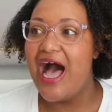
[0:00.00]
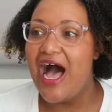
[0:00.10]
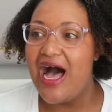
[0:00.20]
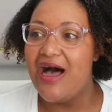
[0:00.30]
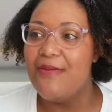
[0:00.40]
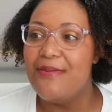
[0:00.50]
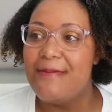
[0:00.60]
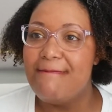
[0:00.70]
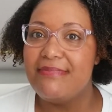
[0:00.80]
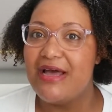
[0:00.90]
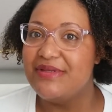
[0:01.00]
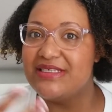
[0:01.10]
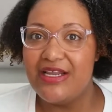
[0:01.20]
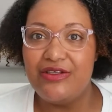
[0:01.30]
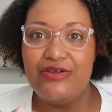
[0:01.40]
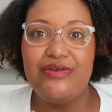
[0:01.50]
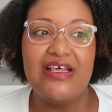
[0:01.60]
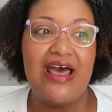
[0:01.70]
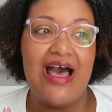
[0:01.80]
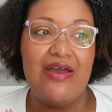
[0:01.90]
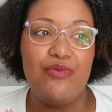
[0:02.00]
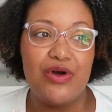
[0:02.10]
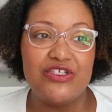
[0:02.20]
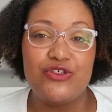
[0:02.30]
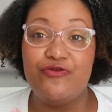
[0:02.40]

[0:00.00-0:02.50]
I've been telling you that I want to,